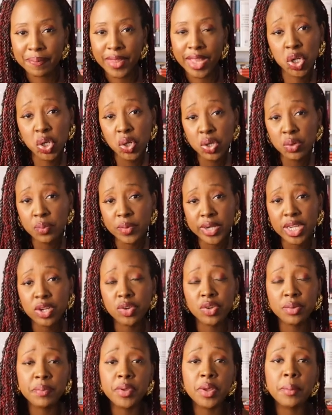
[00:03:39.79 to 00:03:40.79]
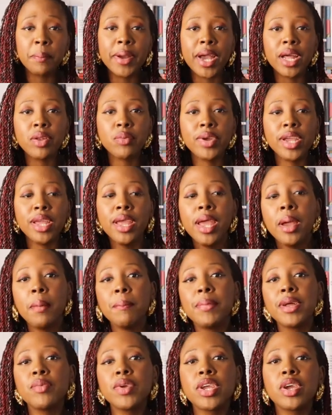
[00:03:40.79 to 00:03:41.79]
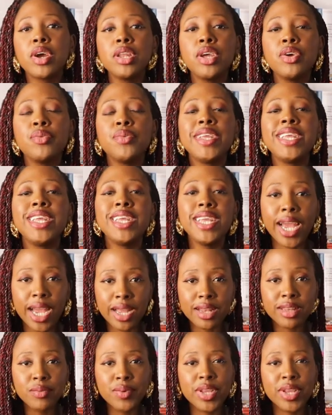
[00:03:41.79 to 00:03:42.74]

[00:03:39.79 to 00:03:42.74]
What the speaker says: A good way could be a bad way, but we're gonna react.